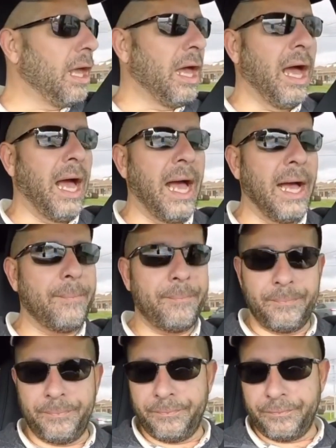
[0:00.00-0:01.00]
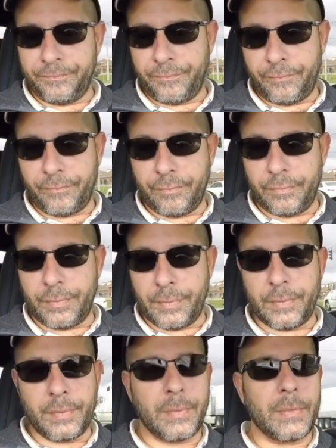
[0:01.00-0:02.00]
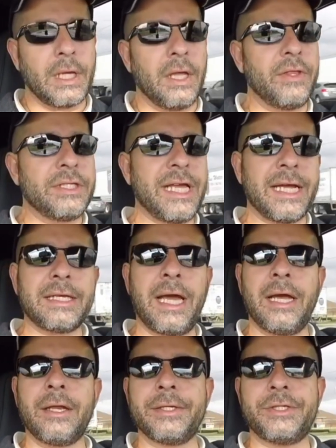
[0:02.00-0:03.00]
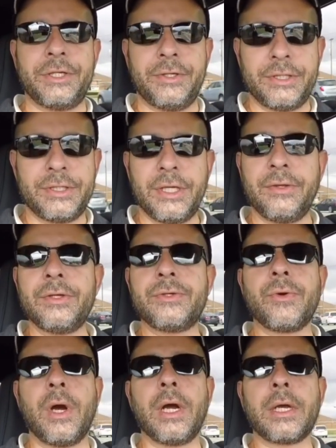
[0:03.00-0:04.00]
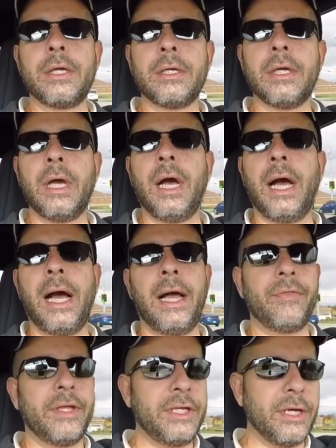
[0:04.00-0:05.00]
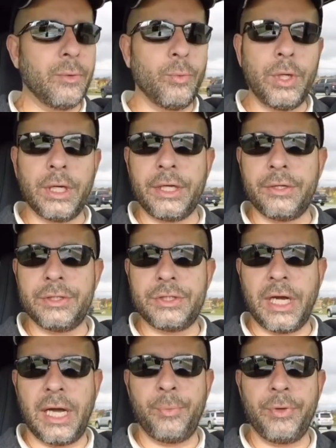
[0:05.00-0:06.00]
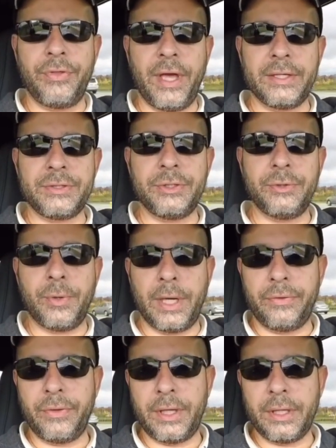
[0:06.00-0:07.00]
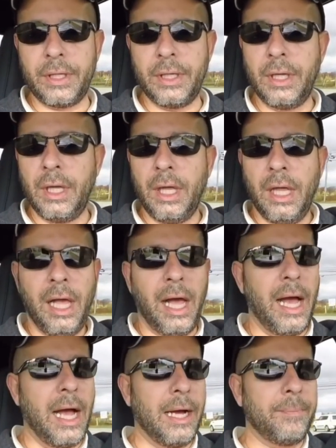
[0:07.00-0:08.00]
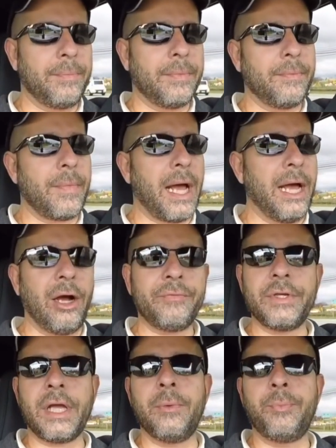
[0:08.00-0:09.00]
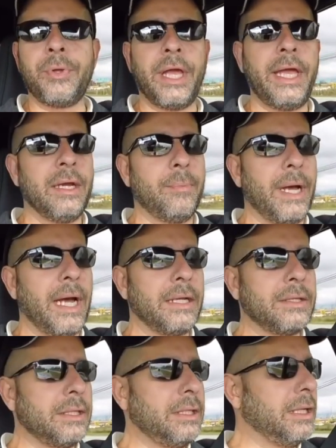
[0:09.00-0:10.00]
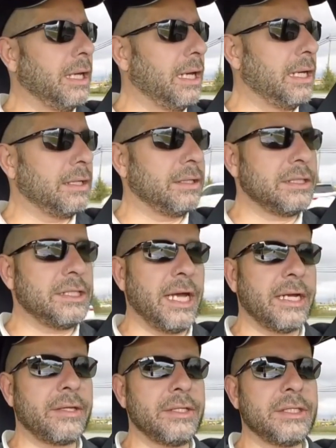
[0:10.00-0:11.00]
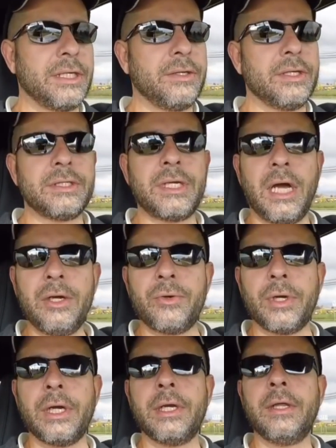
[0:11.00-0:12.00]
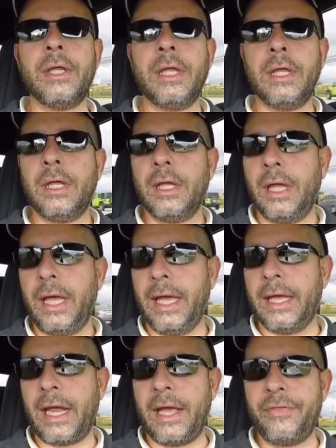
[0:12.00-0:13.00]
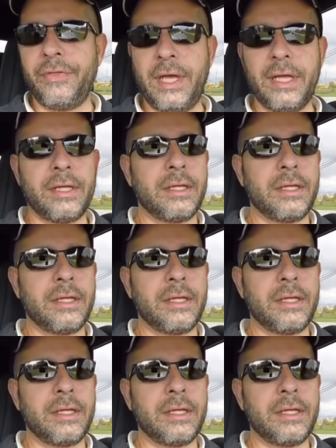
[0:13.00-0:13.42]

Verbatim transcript: know. The technology that's in the truck. They did a really good job with that too, I think. I often complain about the tech that's in the Tundra, and I think